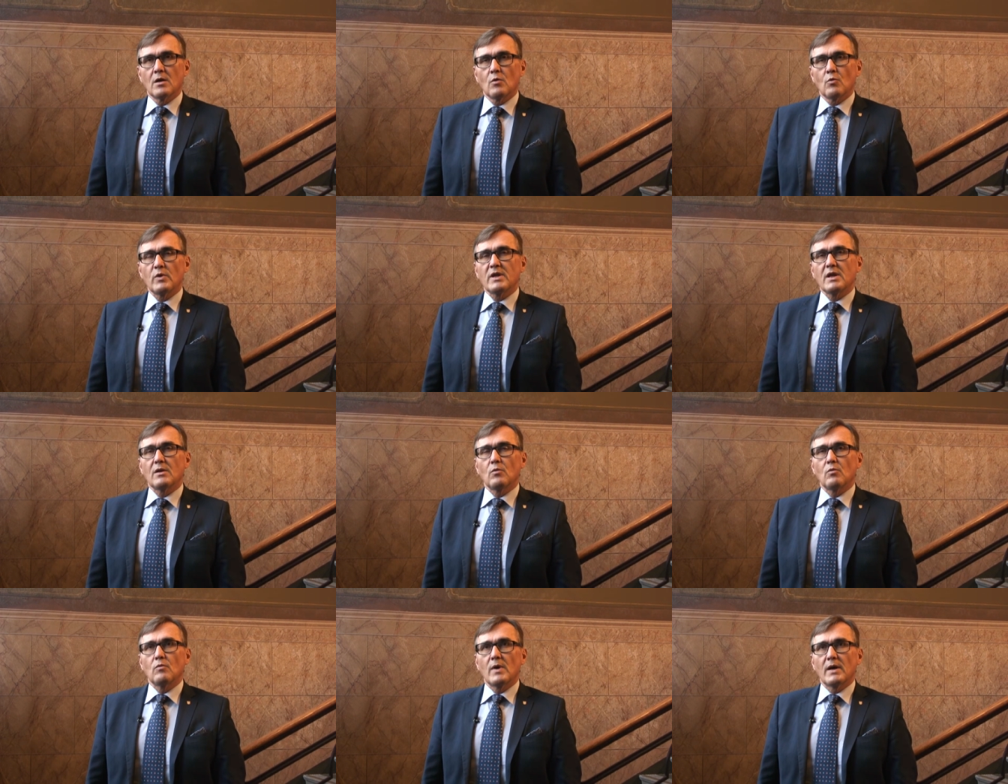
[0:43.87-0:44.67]

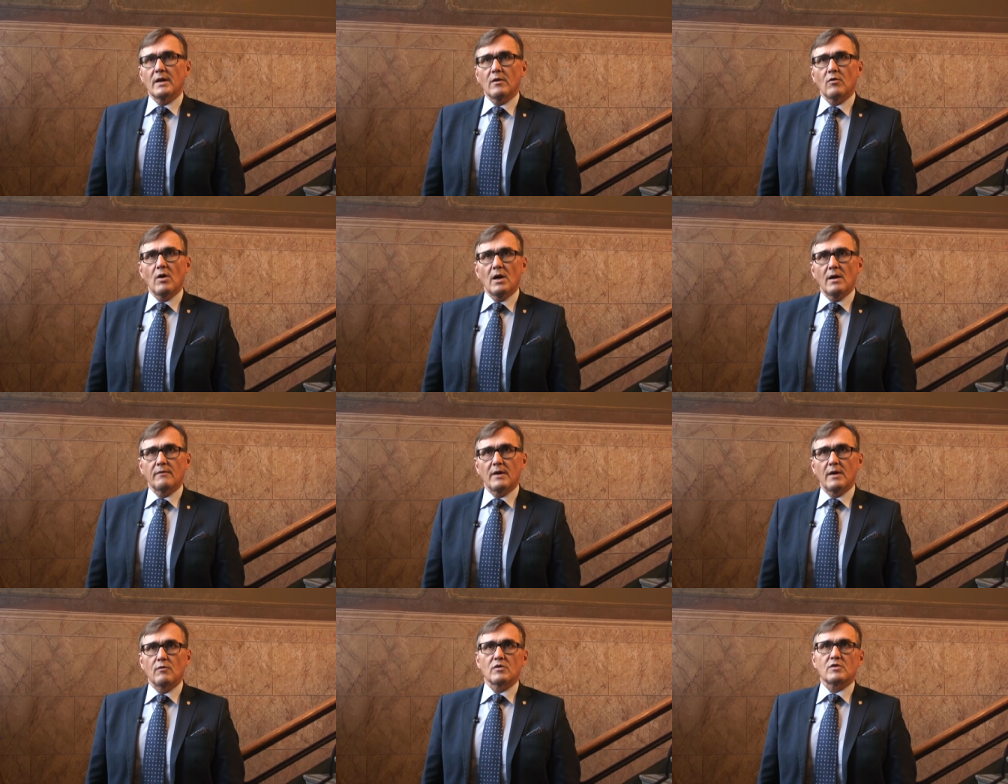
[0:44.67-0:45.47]
Within
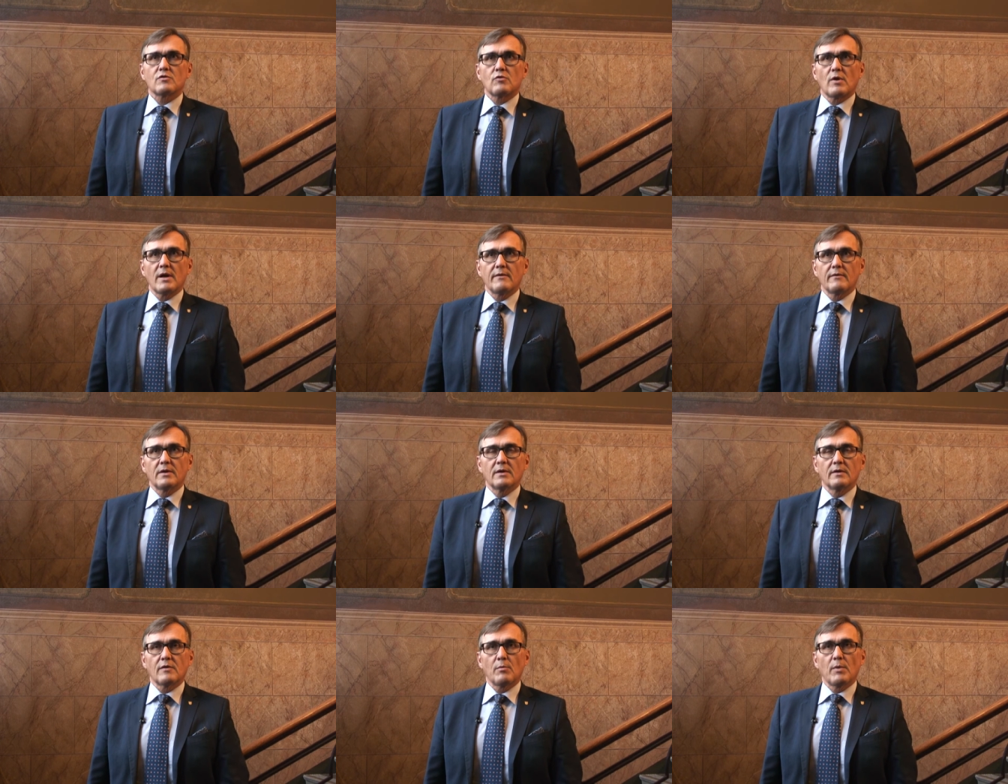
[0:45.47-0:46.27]
1.5 hours drive
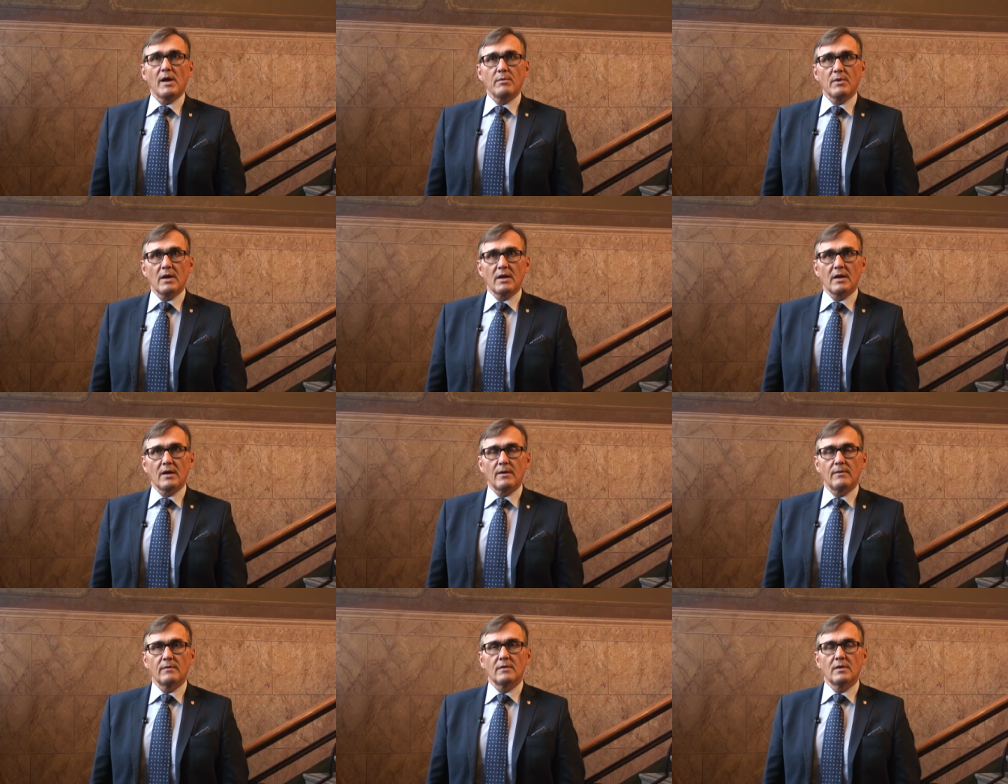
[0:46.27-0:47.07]
from
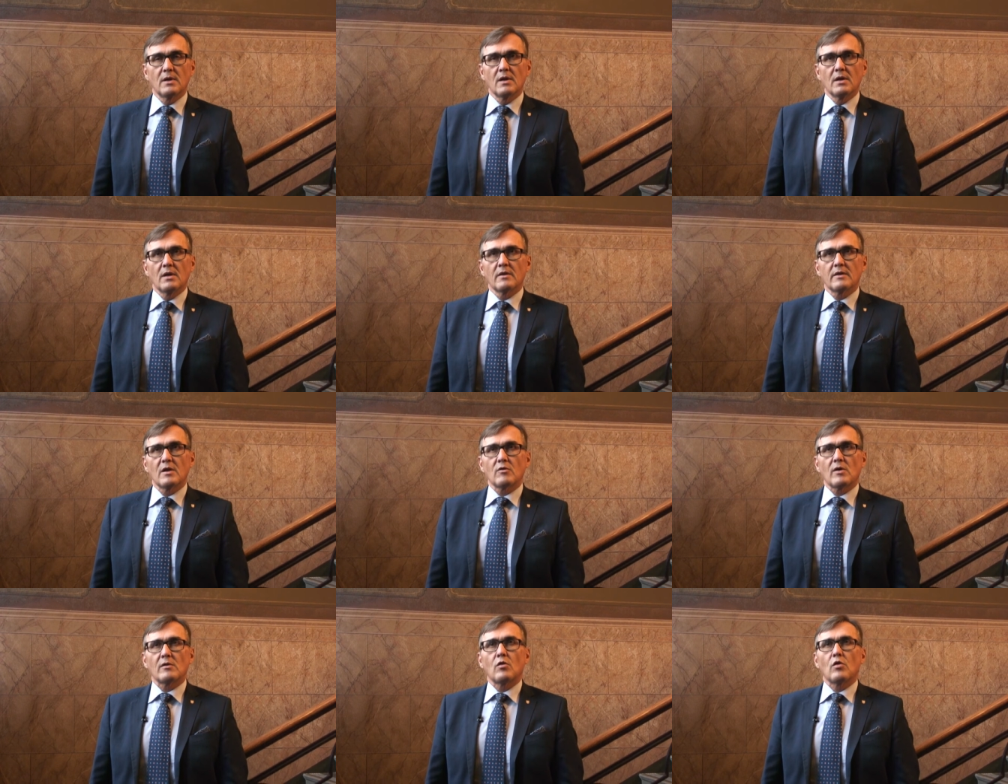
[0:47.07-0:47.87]
Hämeenlinna,
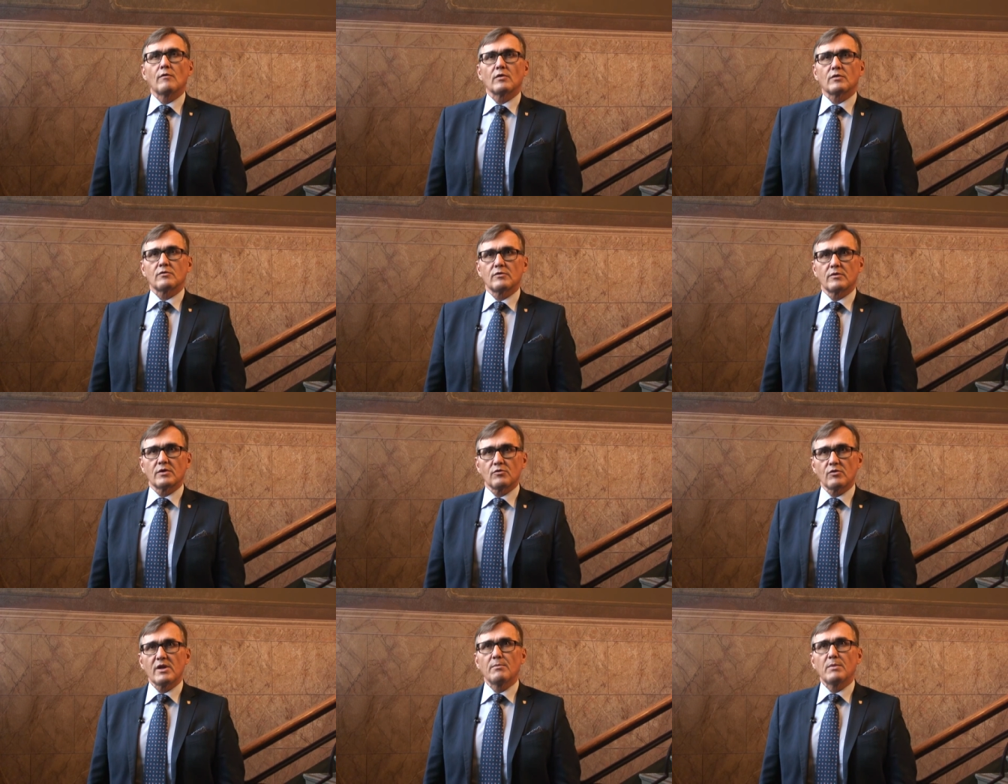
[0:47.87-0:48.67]
there are over
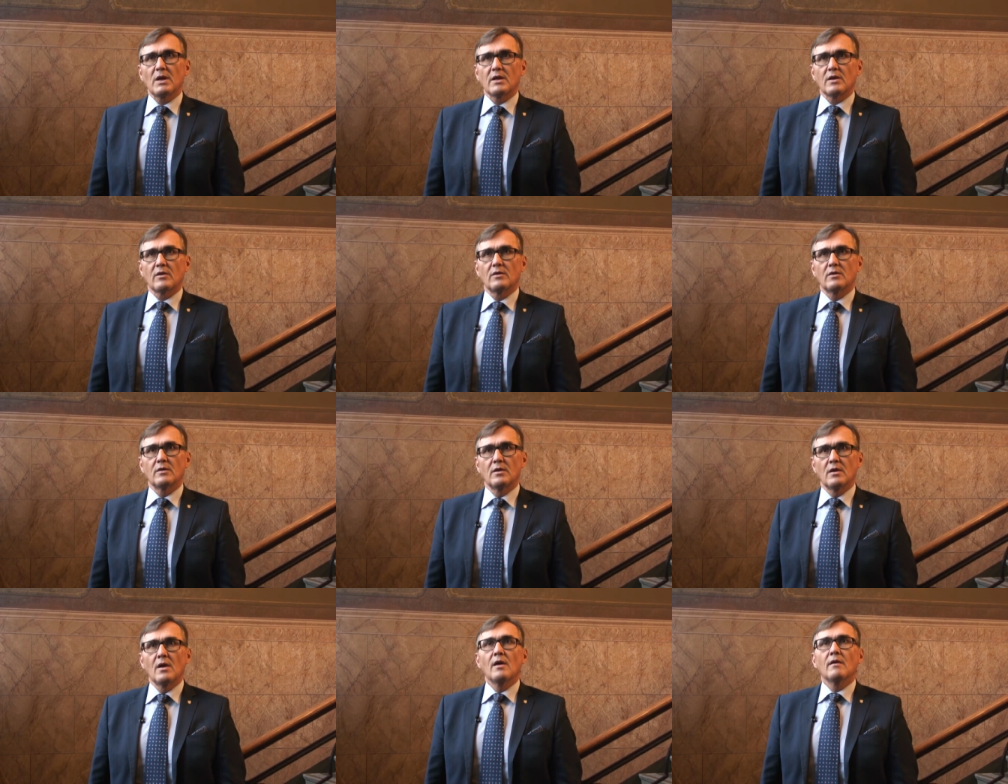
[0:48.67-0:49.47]
3 million
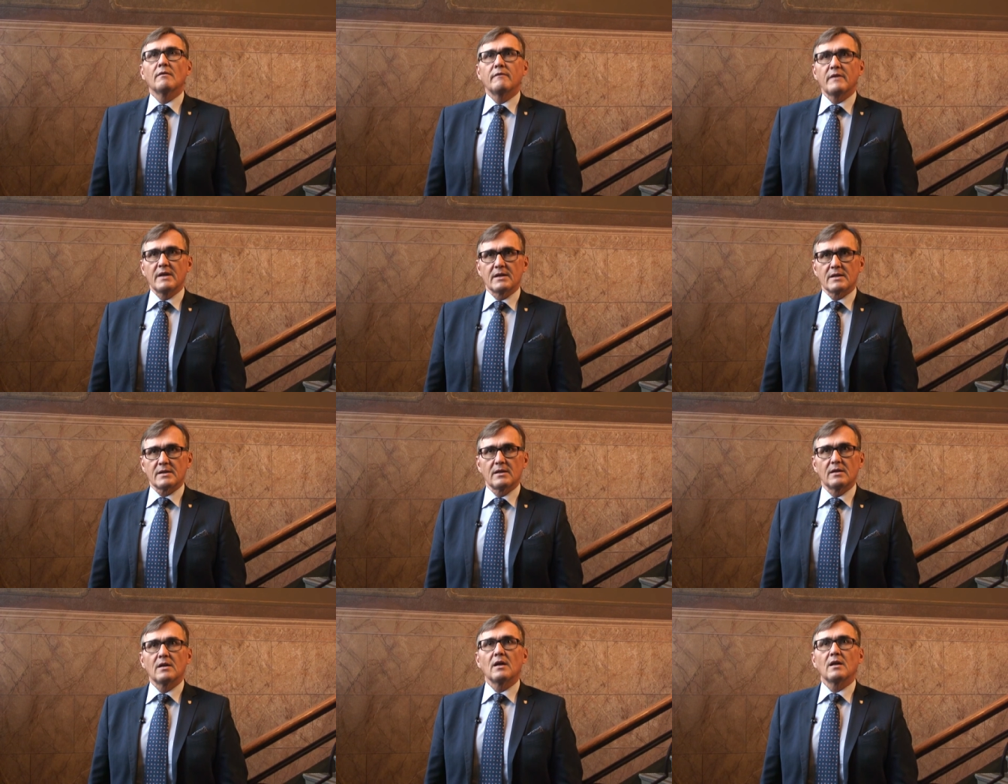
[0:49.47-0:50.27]
Finns
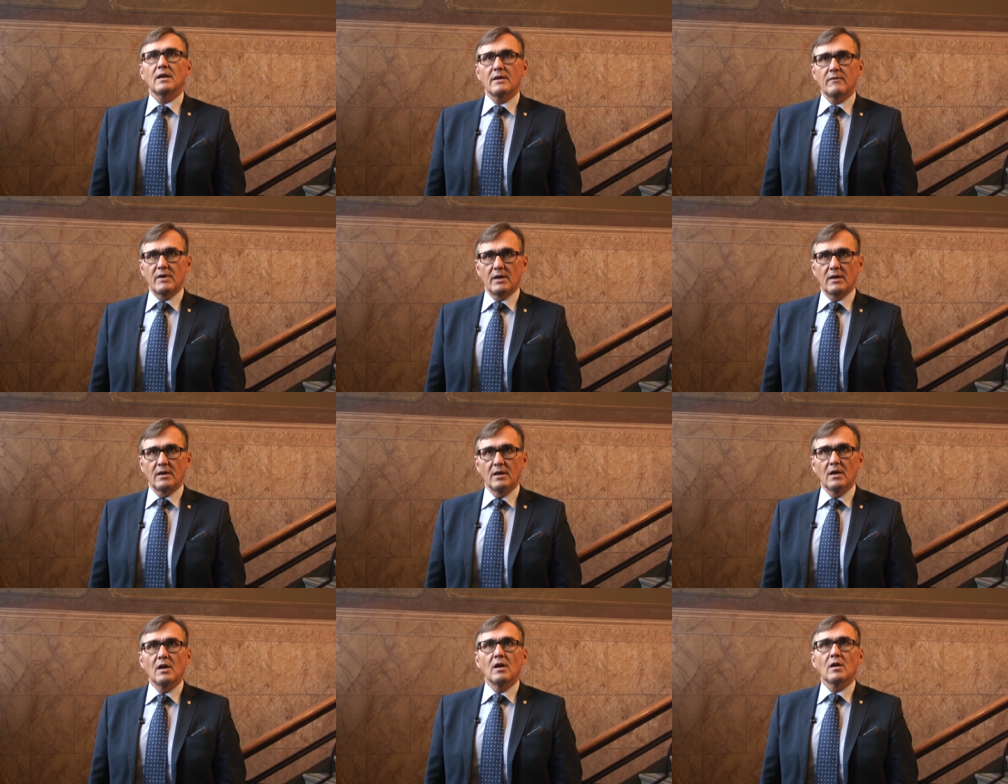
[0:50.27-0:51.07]
living
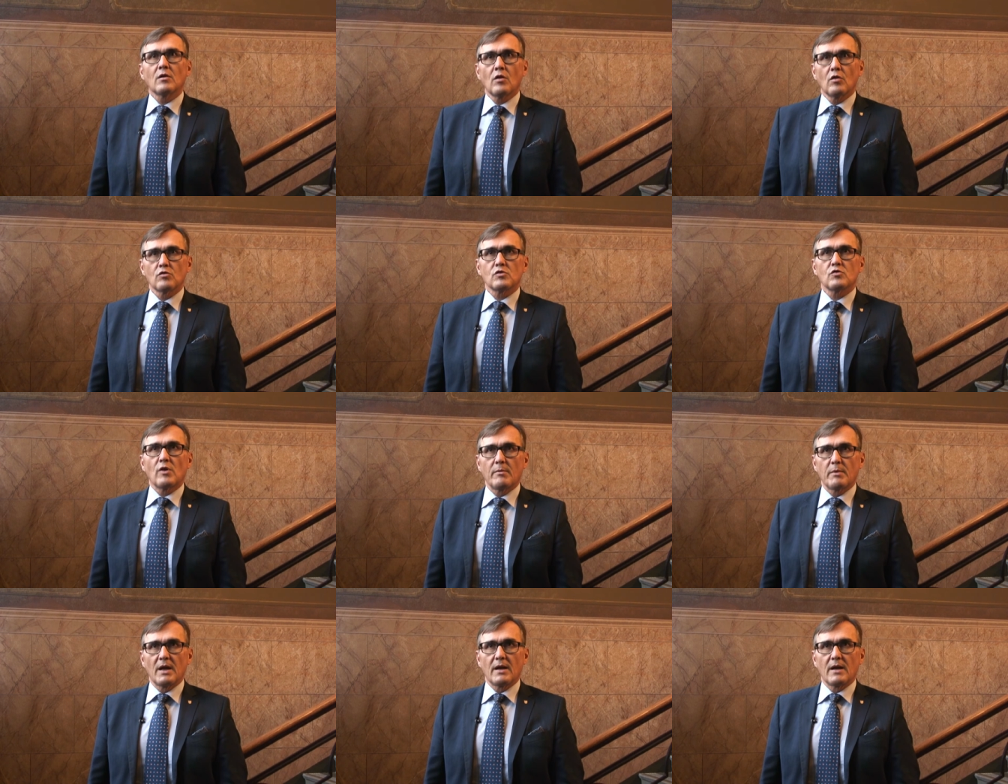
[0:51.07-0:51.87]
close to
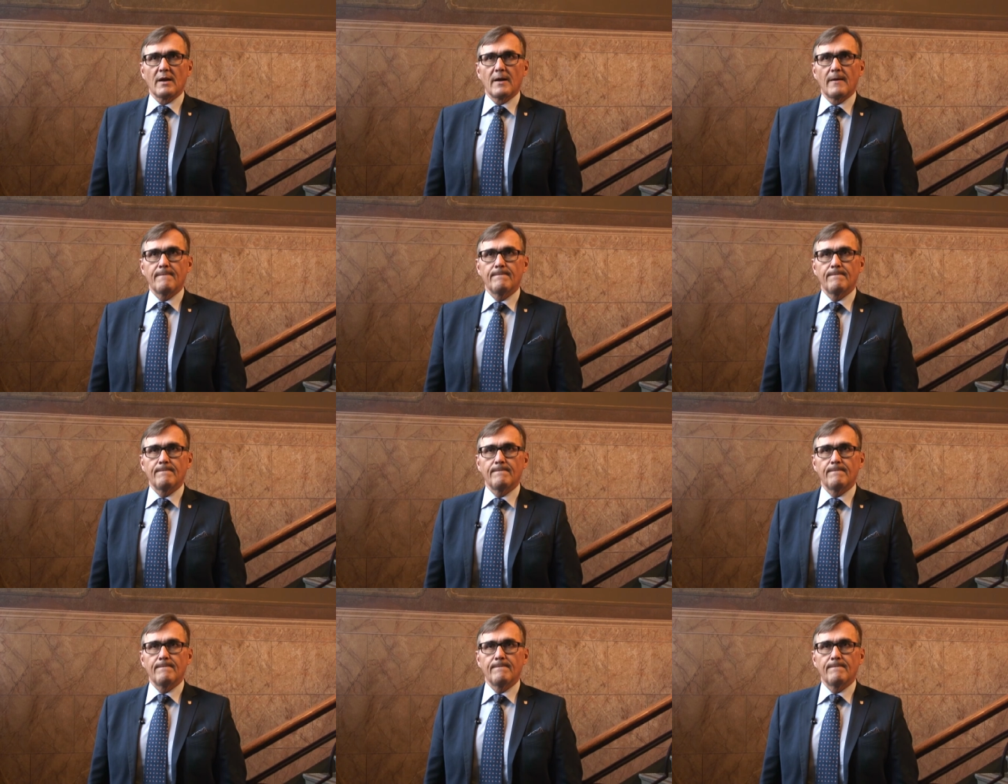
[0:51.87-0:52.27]
Hämeenlinna.